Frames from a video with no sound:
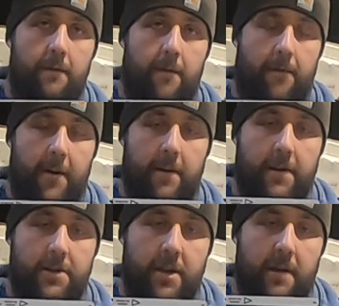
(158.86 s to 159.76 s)
for
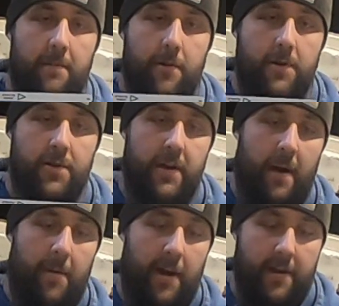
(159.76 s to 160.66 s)
fairly cheap. Usually
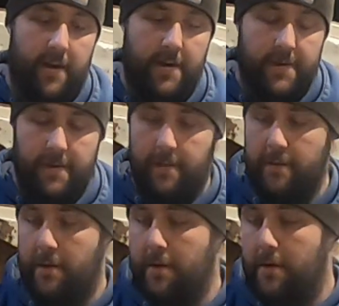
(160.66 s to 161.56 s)
I buy these
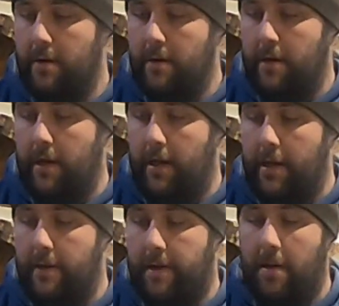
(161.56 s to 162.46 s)

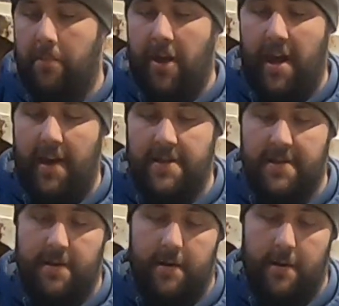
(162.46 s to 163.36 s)
in 10
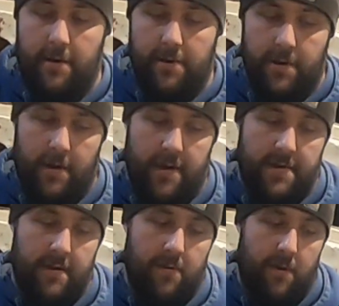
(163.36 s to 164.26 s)
packs and they're usually
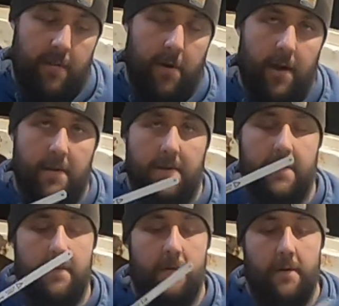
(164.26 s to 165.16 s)
less than 20
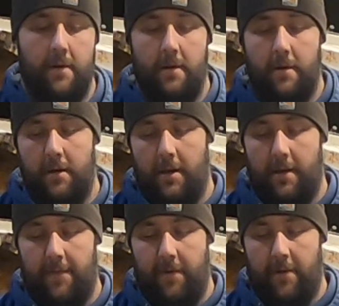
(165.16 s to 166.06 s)
bucks. And
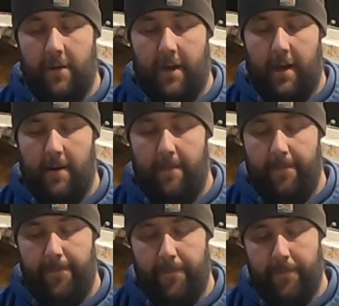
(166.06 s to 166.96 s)
if you look at them,